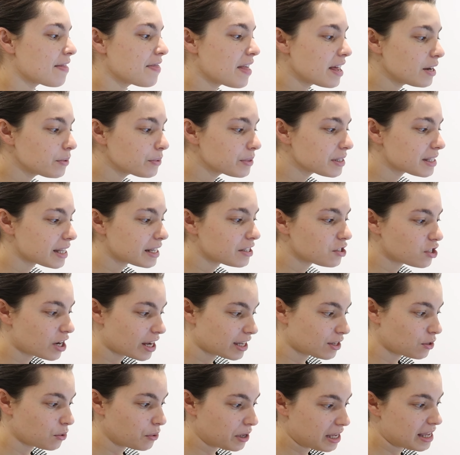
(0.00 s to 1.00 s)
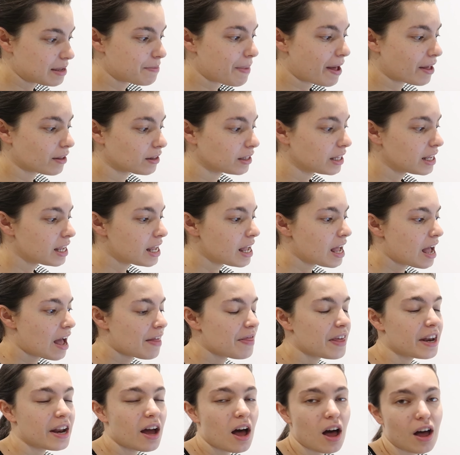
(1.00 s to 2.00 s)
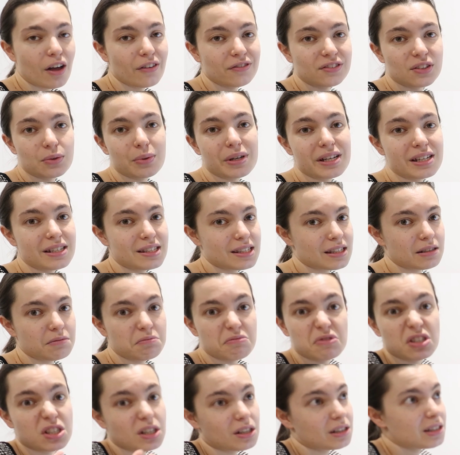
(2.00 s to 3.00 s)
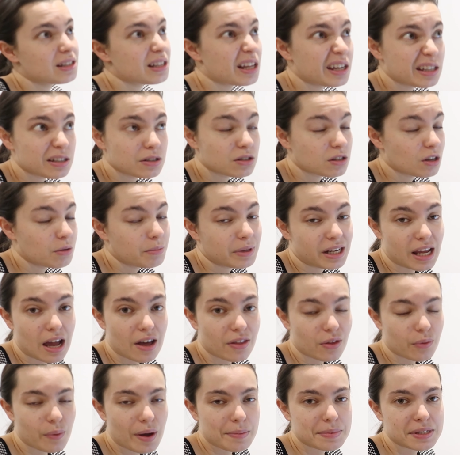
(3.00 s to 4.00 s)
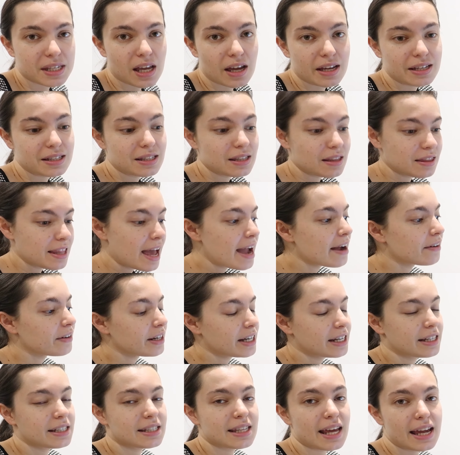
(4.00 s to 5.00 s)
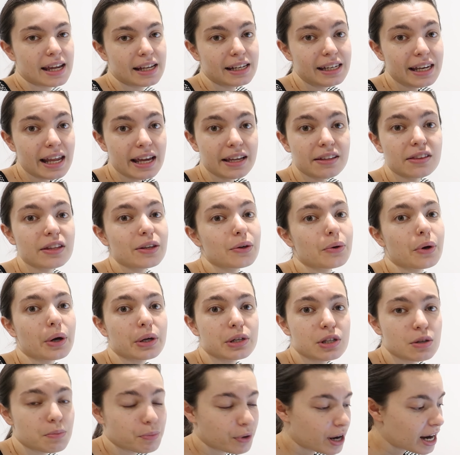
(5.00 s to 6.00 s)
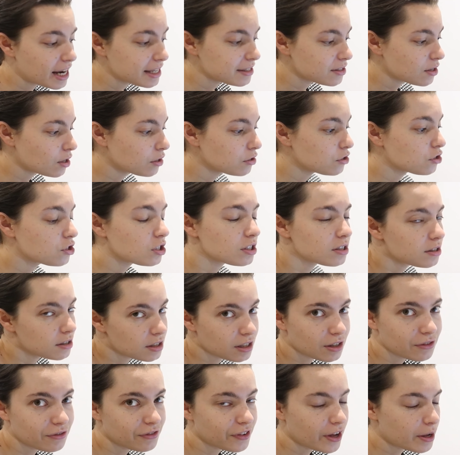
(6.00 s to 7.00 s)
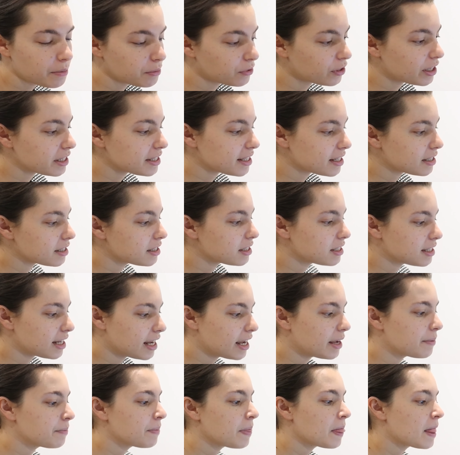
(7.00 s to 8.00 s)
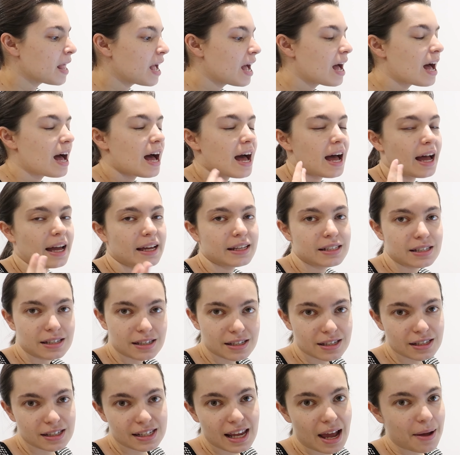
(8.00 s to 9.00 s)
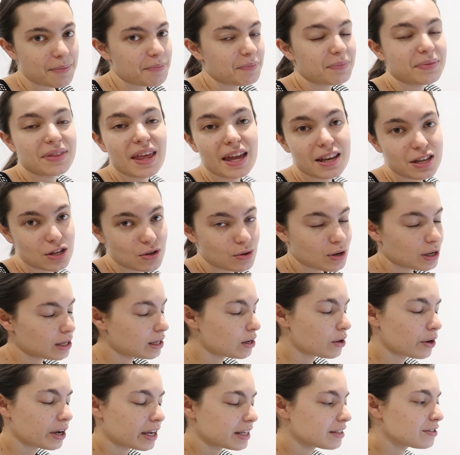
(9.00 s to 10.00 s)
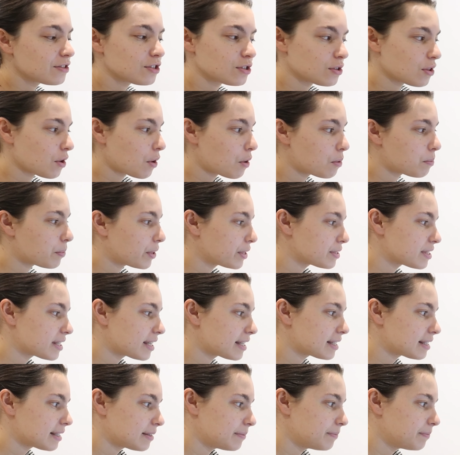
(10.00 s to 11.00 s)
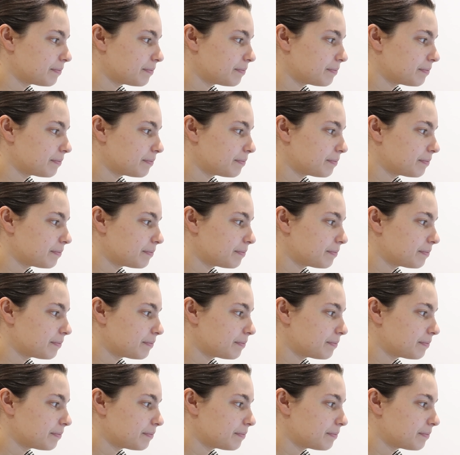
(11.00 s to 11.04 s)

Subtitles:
and then it will say check your email, and then afterwards, just like so many other websites, there is a link that you're going to press on just to confirm your identity, and yeah, then you can log in and do the whole process.